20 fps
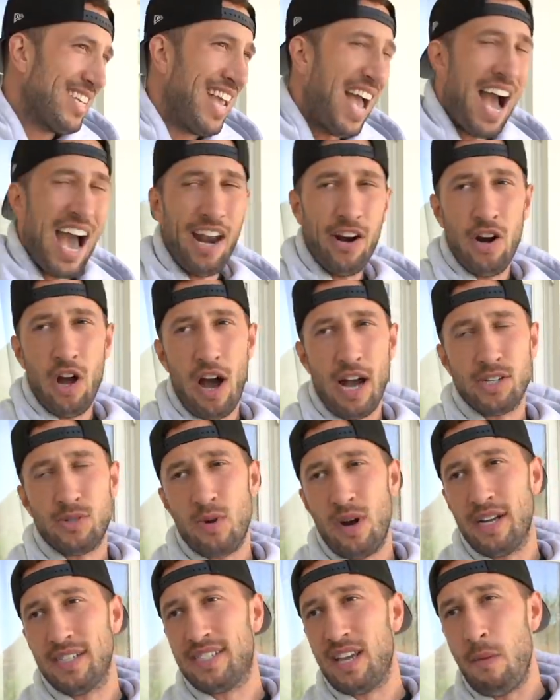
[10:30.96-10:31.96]
yeah, I don't know. I just
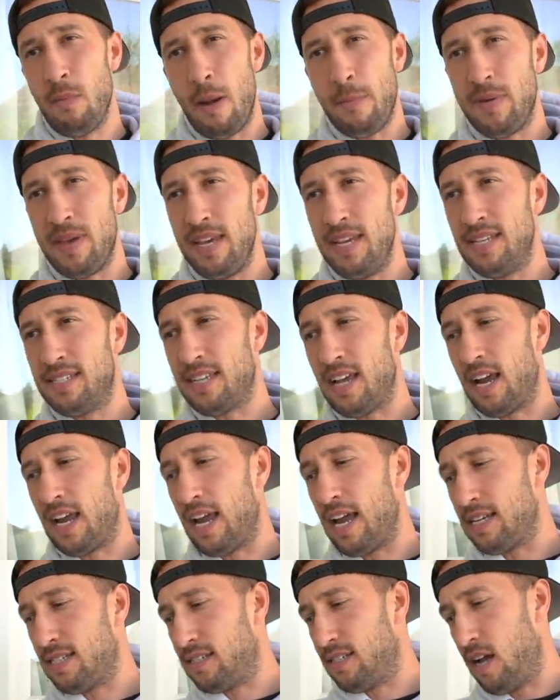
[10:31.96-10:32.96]
wanted to say my piece. I
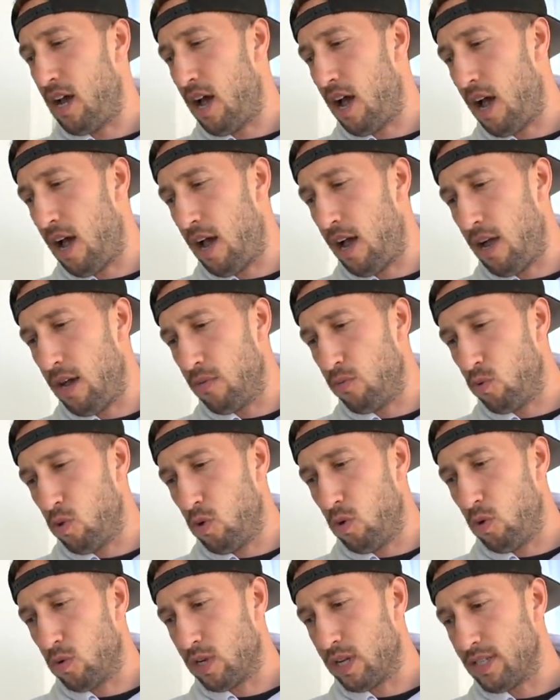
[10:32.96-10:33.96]
guess uh,
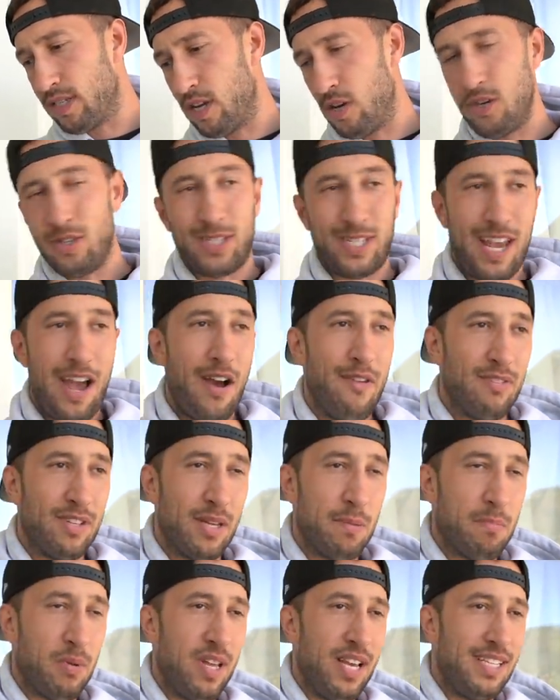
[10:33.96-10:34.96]
we'll continue to see how
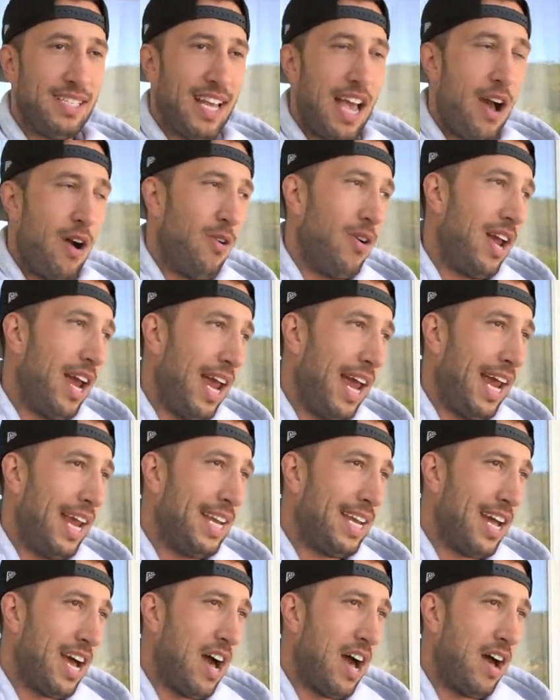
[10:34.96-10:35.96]
everything plays out.
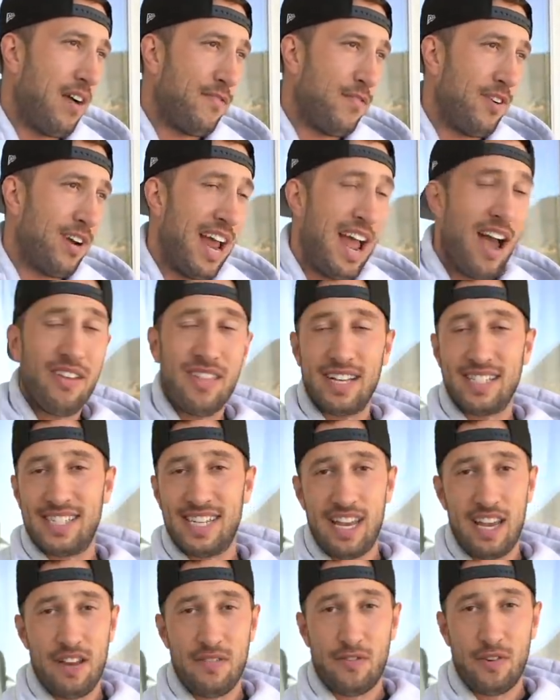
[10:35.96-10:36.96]
And uh, for now, that's
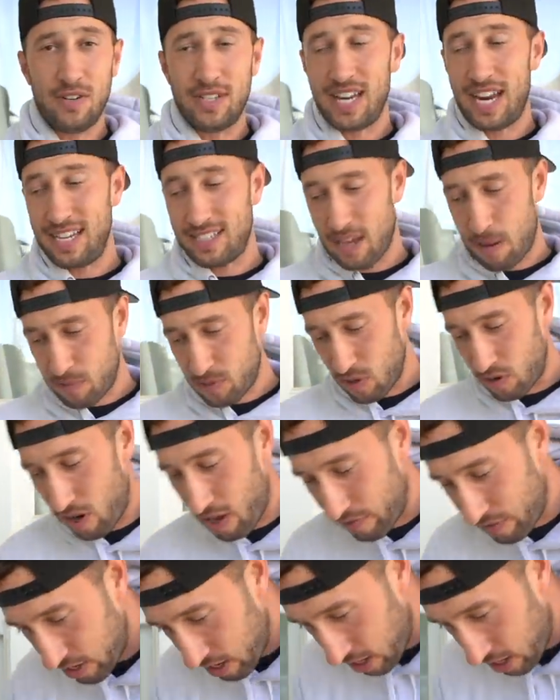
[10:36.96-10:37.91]
it for today's episode of The